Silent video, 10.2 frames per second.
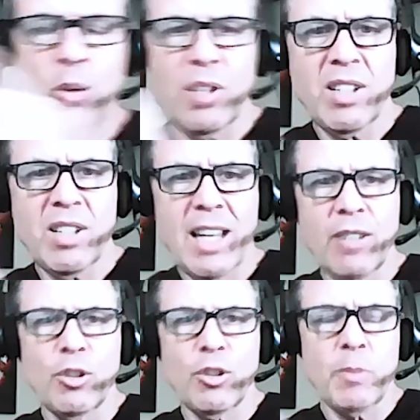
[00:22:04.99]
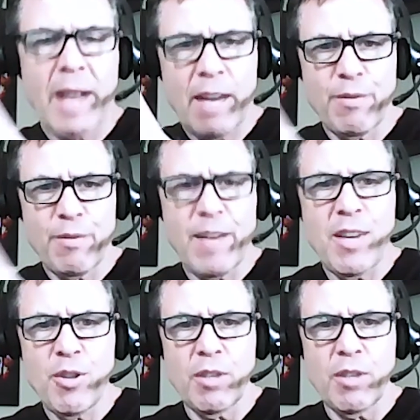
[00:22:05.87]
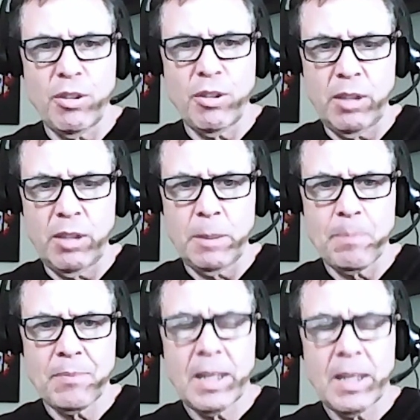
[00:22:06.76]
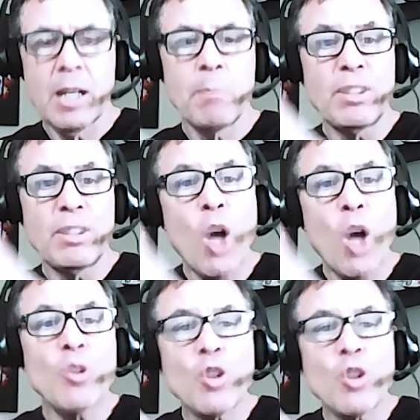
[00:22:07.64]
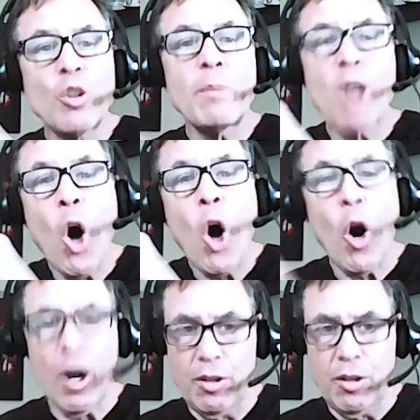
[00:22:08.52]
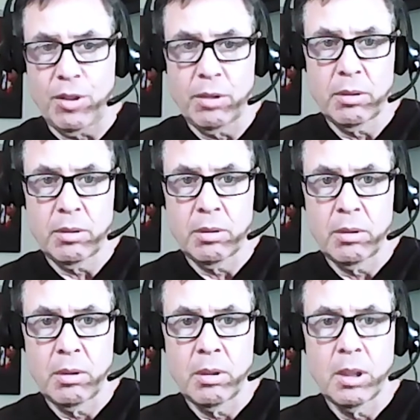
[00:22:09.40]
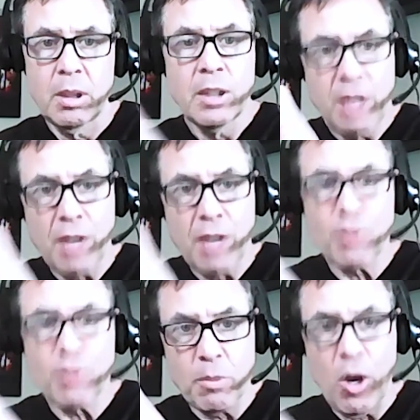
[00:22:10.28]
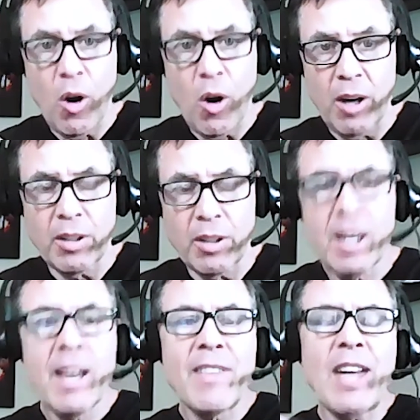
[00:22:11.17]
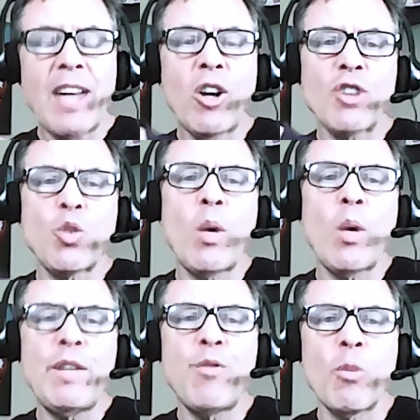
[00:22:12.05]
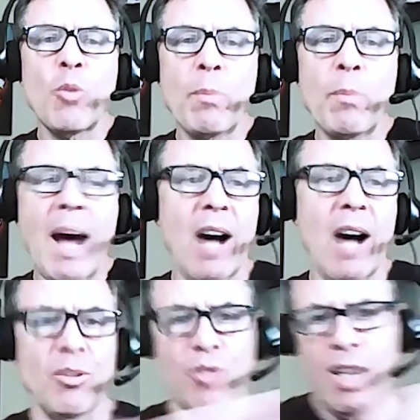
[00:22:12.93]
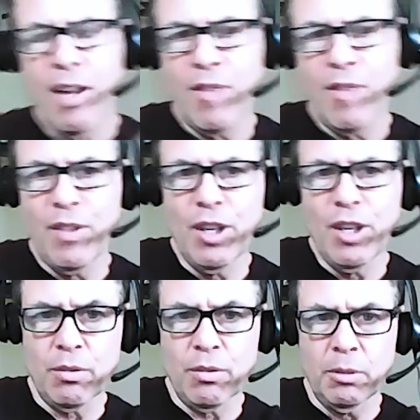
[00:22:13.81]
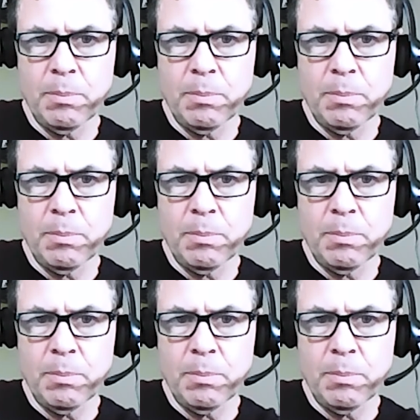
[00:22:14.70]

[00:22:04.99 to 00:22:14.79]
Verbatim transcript: the second group, have faith you can do it, but know it's going to be hard. Tell yourself it's going to be hard. They lost 24 more pounds than this group.